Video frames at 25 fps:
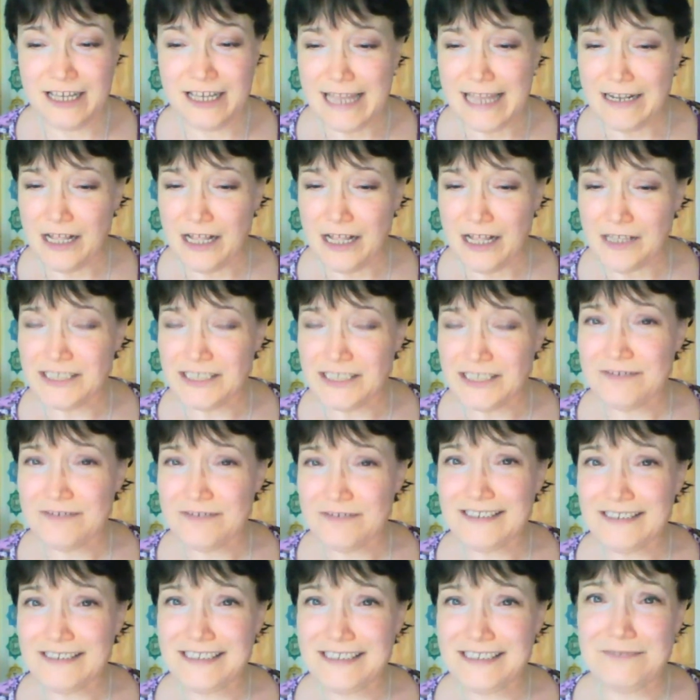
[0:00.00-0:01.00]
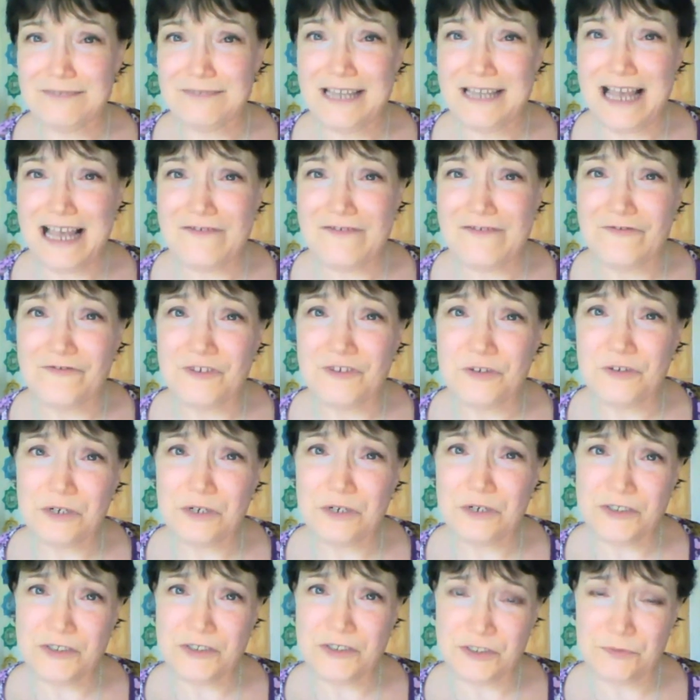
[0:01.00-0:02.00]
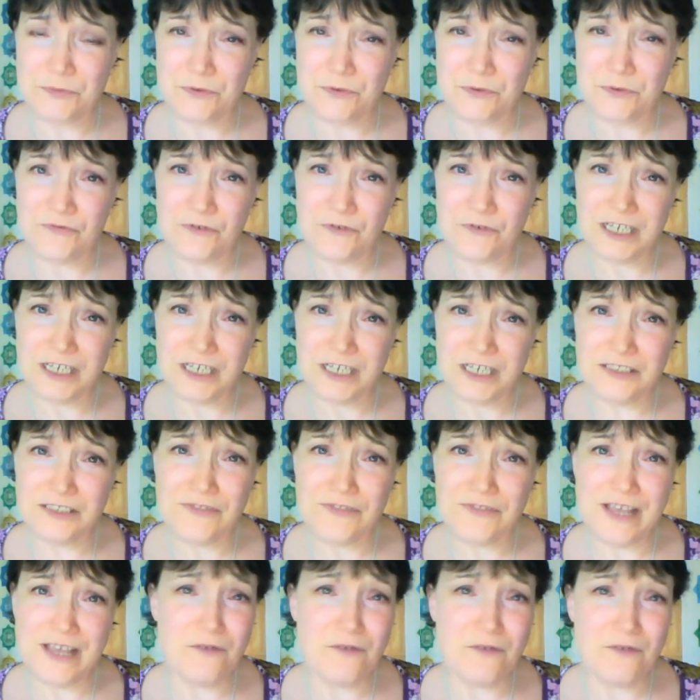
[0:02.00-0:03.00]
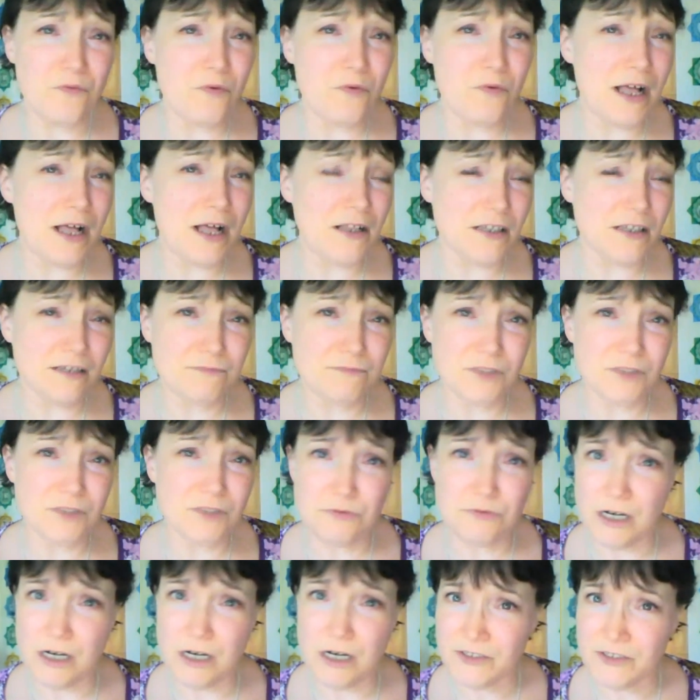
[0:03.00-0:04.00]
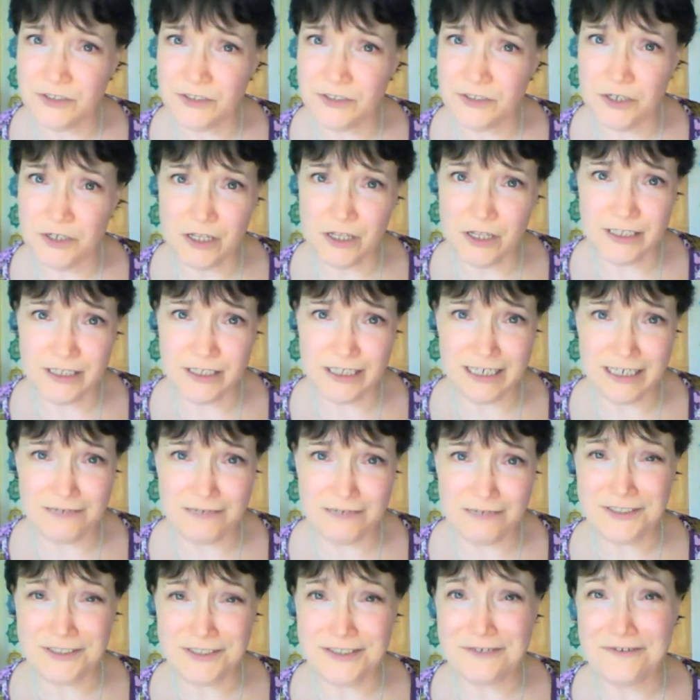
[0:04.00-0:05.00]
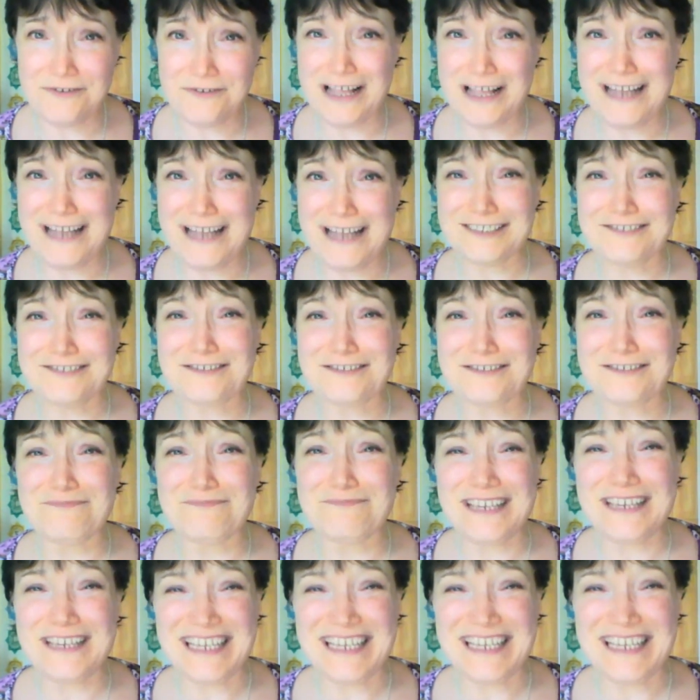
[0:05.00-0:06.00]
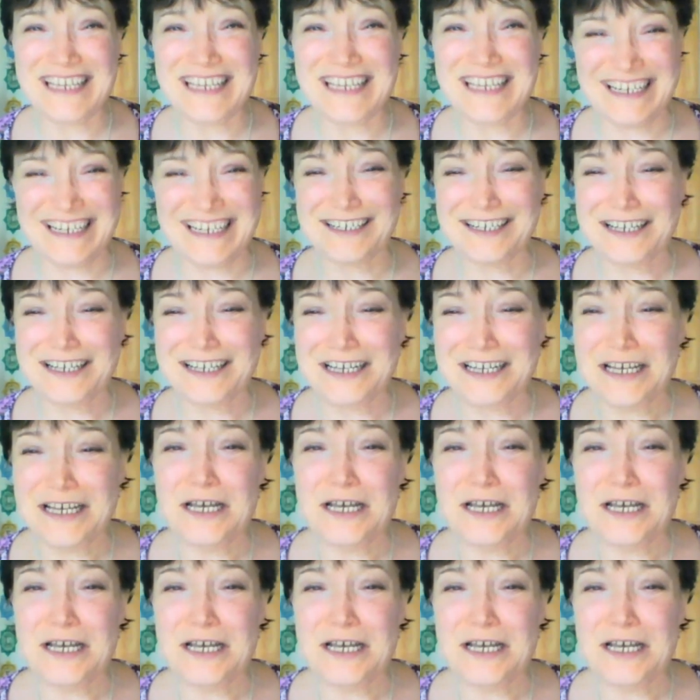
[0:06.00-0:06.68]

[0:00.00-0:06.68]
And also, I see we have a viewer, so before I do that, welcome to our circle here. We're so glad you could be here.